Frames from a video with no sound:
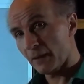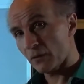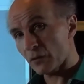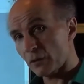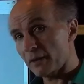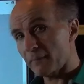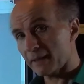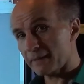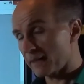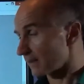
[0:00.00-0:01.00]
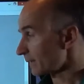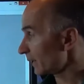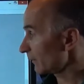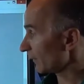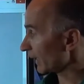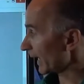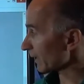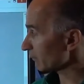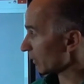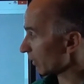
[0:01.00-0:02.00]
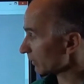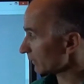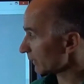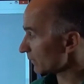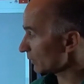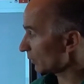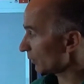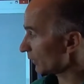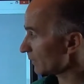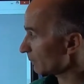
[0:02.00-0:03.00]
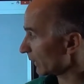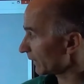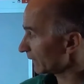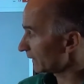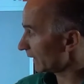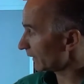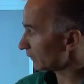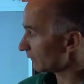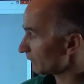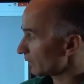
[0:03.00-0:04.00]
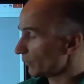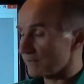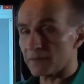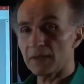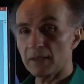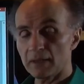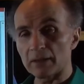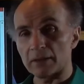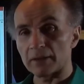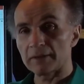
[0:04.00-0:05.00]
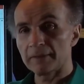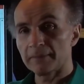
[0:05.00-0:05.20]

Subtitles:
So it makes sense. If I had modeled this noise by gate referred noise here,